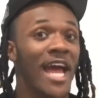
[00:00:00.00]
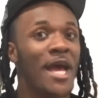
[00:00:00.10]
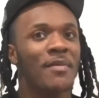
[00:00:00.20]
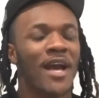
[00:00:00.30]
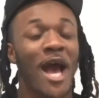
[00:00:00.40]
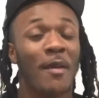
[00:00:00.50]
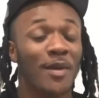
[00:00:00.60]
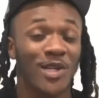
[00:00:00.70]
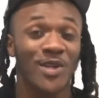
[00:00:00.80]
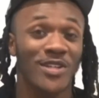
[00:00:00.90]
damn,
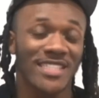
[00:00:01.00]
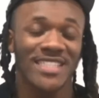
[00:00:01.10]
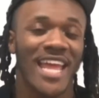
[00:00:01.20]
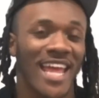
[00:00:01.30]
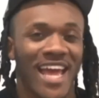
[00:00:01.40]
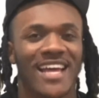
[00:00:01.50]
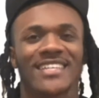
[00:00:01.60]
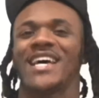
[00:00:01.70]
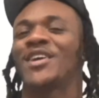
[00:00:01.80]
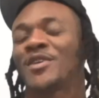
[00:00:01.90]
calm your little stink
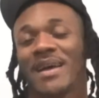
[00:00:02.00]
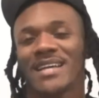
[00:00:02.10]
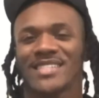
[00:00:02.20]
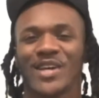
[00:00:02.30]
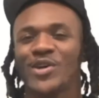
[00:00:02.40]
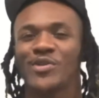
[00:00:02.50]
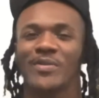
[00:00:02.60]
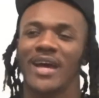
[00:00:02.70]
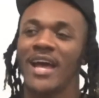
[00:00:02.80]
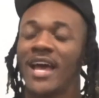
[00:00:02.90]
ass out of my
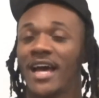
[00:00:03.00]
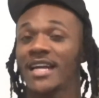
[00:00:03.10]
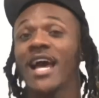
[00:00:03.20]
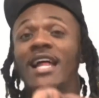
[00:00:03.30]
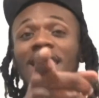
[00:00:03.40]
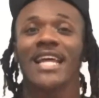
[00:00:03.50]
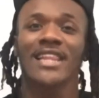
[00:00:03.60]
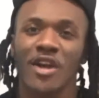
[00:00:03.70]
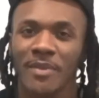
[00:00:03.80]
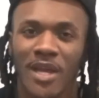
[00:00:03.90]
soul, bro. Another thing
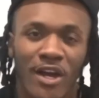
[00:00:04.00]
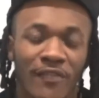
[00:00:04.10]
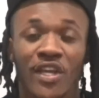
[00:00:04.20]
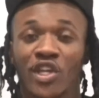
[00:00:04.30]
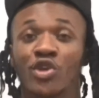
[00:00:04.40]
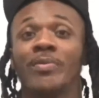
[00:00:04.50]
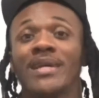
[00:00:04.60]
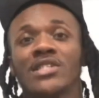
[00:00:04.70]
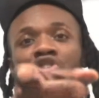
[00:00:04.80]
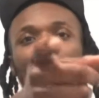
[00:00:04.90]
that threw me off, you
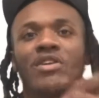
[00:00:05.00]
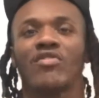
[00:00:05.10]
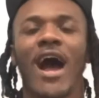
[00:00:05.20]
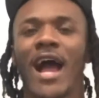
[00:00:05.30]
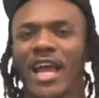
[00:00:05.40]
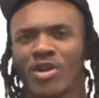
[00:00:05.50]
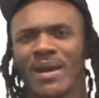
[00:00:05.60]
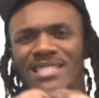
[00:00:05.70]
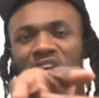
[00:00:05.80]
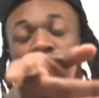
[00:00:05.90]
bitches who be rocking on
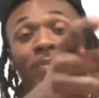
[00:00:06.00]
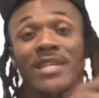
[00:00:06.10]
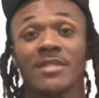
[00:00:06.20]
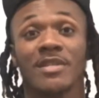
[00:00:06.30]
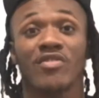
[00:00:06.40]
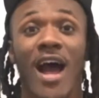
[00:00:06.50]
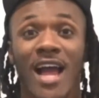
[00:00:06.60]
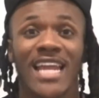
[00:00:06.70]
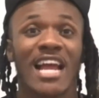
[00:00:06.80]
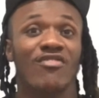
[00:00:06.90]
my soul, bitches be
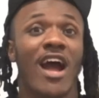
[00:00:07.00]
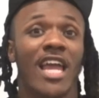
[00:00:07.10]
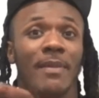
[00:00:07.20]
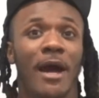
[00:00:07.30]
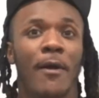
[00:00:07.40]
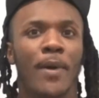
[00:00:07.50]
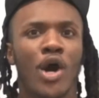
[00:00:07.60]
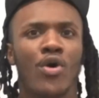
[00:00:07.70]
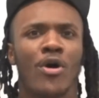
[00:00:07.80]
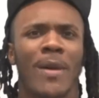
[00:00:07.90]
rocking like Rocky
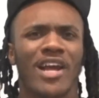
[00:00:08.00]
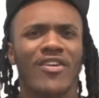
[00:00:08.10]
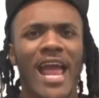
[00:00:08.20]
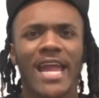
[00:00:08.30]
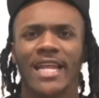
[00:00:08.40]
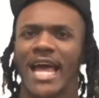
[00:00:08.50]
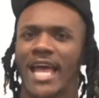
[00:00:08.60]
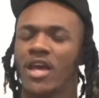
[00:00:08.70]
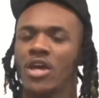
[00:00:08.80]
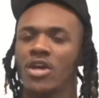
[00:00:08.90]
Balboa on my grind, like,